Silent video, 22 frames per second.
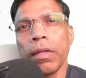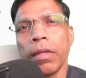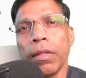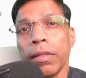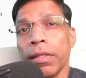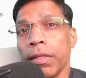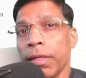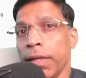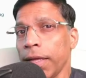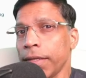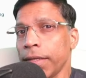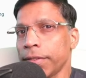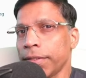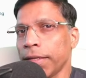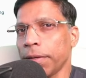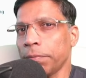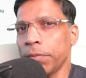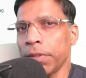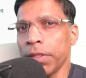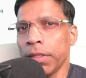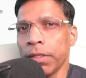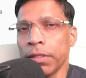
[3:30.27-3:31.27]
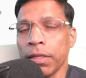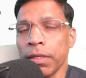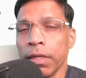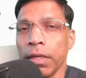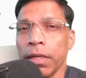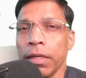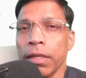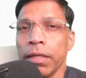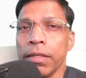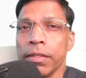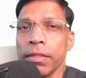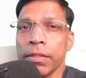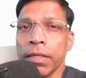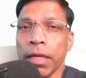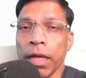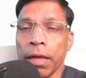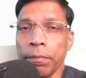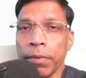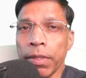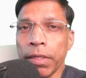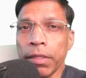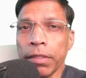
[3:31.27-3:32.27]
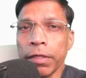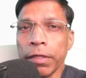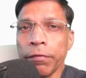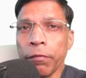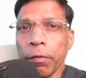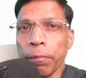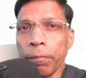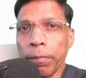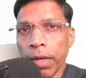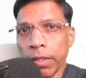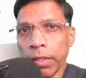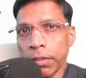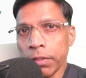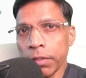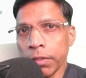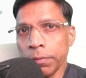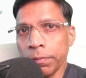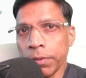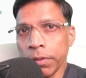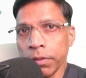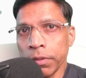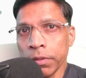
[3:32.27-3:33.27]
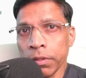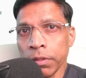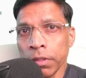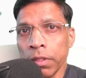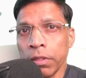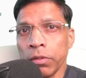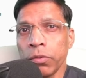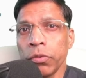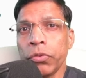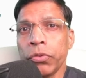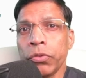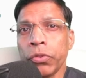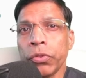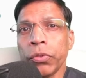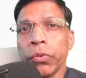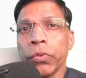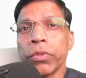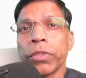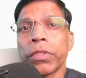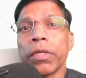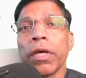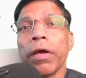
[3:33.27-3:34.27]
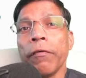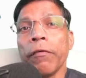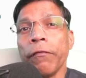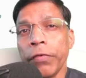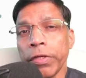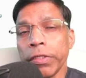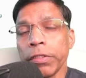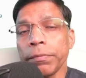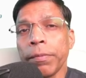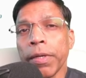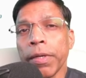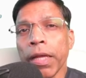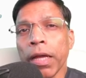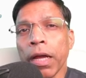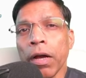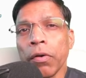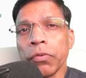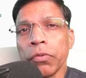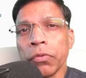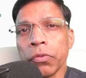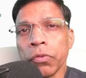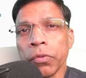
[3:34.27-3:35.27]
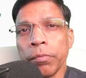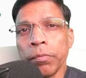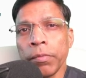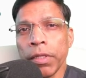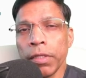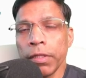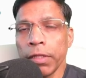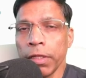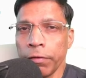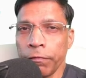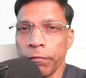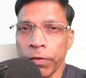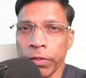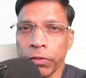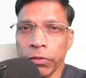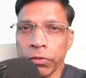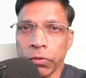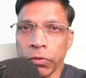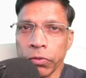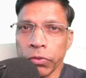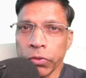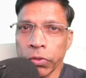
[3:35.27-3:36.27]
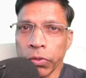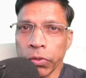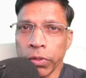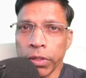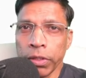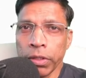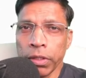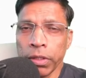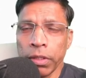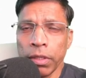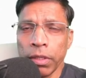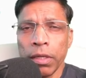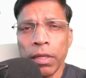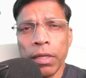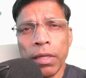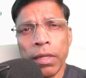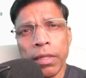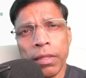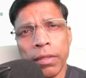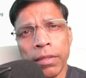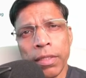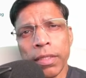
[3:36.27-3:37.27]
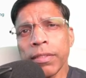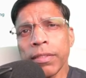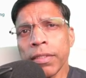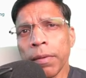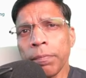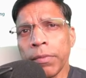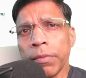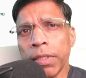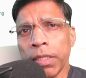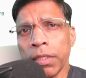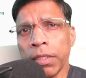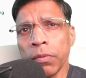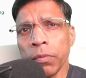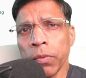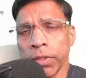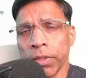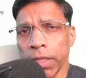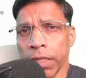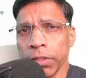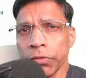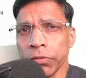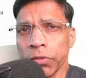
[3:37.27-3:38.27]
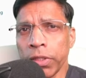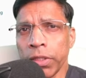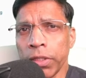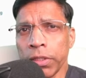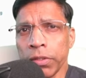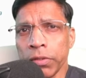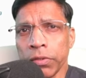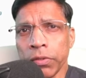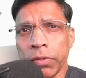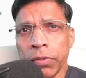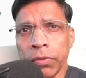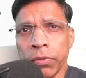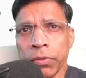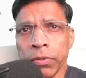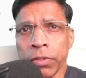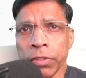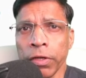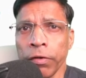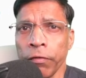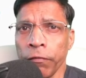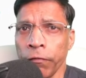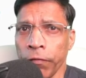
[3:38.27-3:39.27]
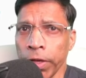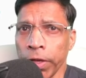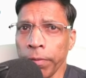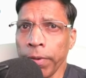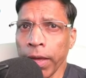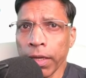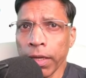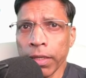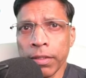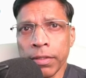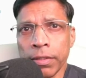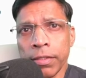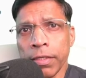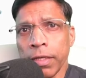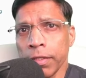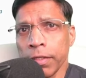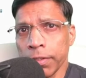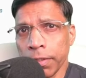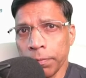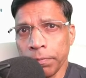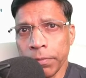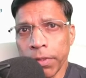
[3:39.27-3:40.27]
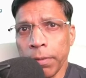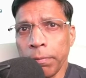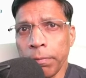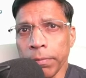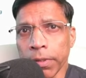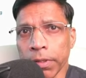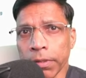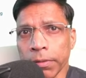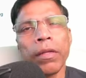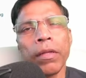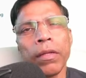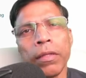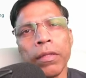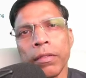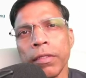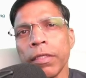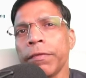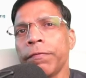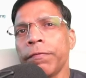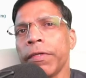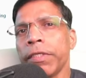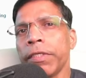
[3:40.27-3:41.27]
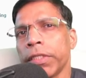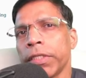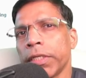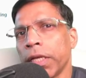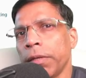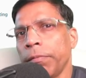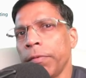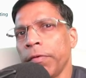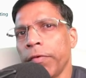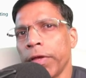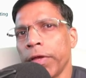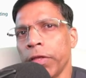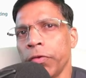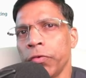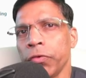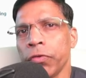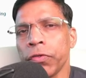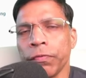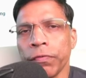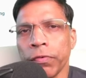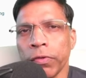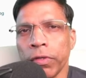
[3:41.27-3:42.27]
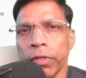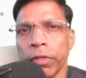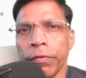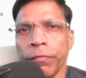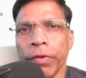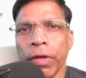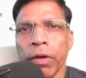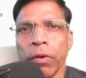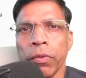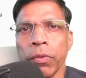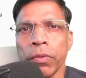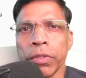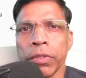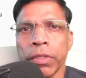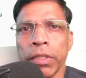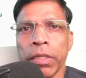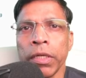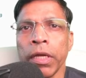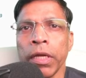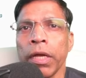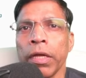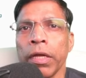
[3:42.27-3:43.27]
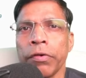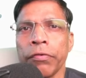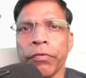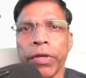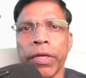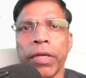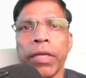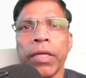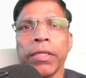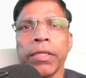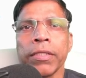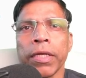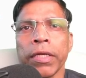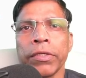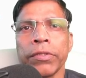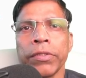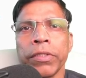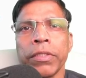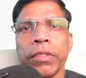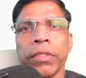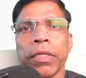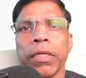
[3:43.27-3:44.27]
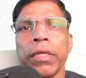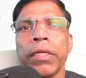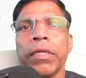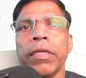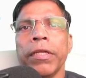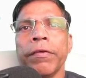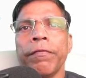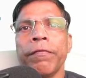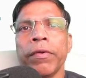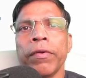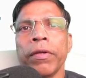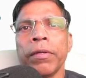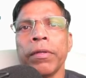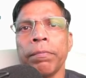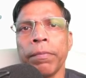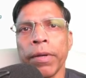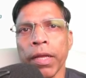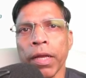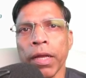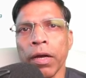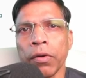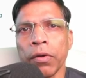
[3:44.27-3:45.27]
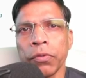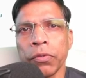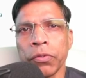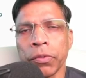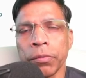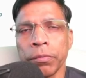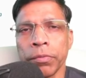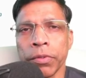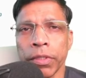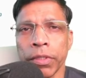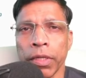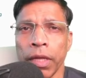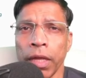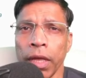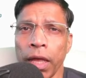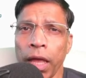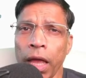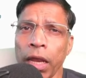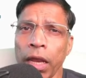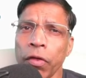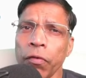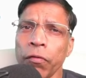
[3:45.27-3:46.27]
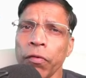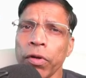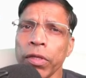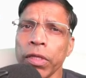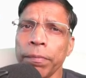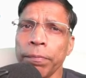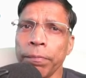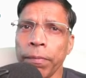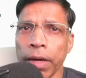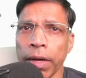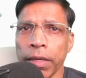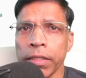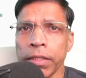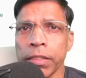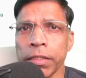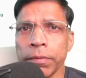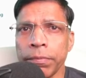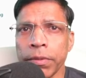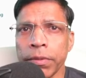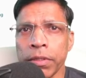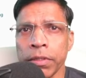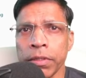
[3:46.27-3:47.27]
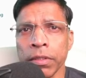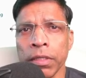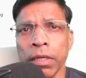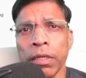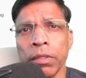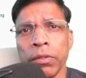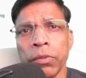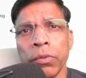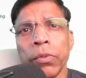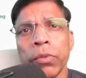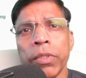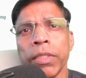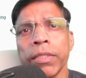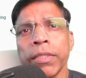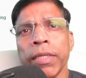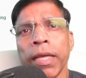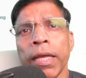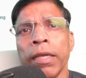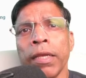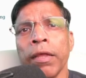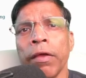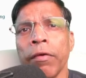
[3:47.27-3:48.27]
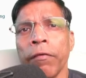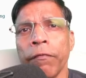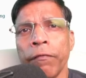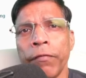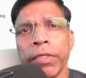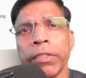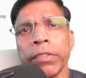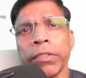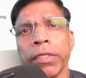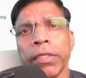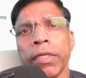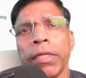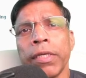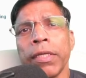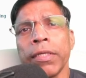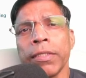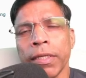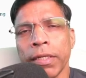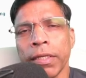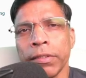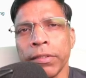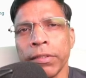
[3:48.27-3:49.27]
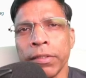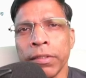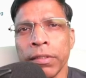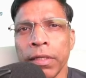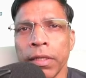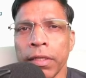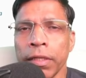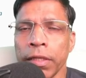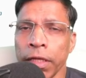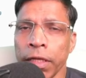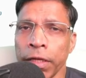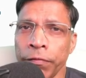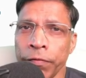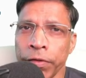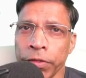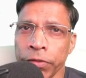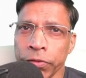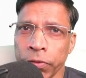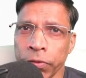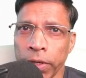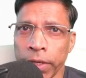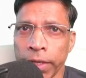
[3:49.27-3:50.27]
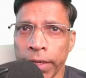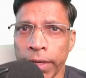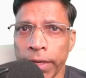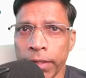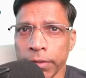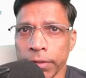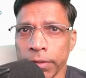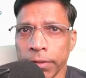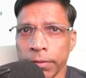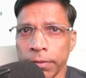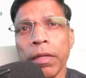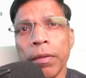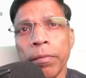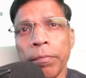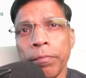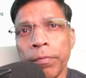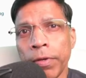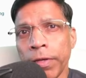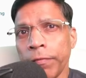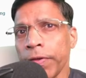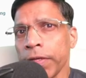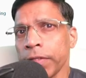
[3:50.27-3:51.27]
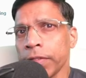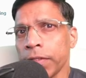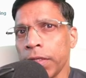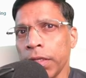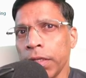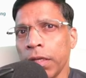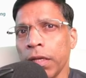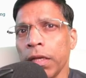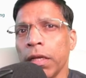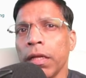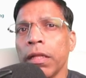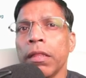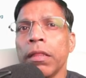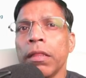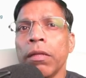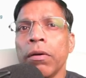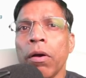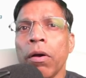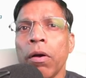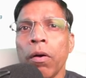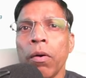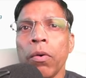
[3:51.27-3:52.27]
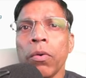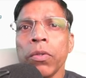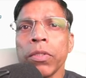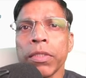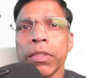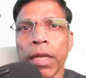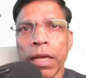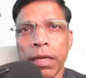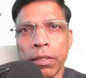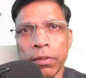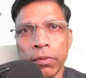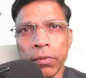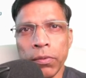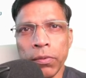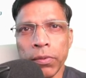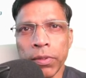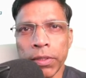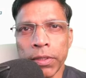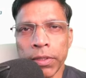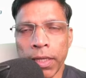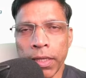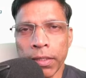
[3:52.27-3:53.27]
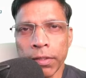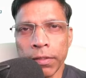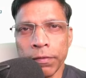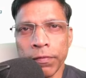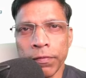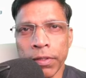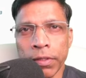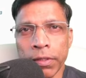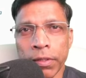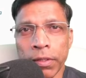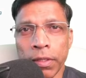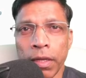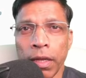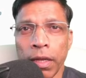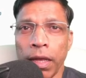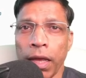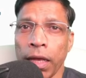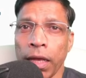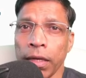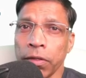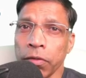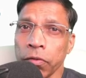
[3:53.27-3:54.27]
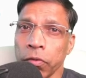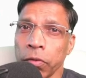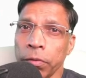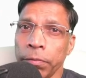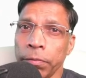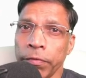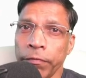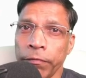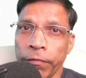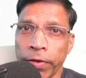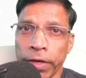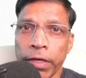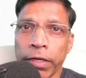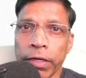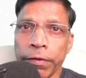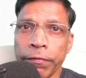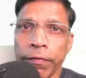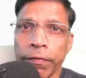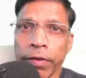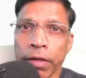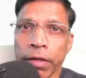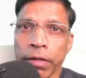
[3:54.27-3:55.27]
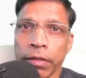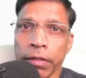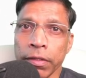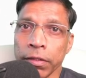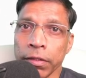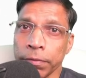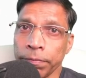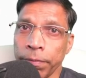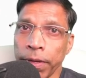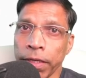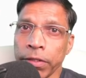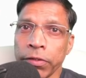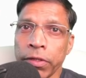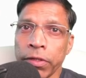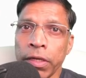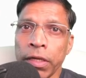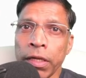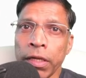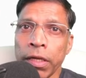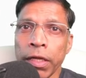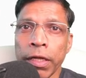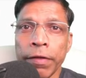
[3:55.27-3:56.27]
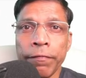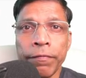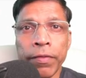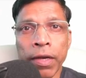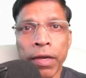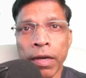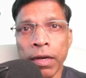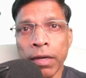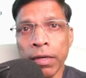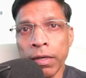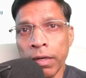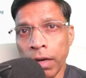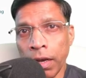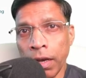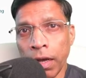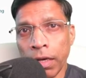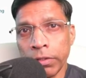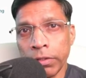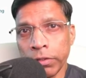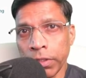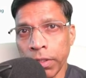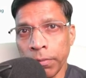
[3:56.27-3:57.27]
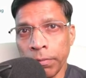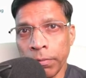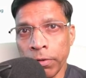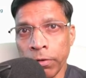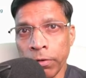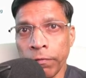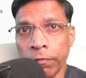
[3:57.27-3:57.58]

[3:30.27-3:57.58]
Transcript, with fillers: The next update is the ability for participants to choose which breakout room they wish to join. This update was actually introduced way back in September. This feature can be very useful if you are hosting training sessions in different breakout rooms and you want the participants to decide which training session they wish to attend. Previously, the host had to do this activity and it could be very difficult, especially if there are a large number of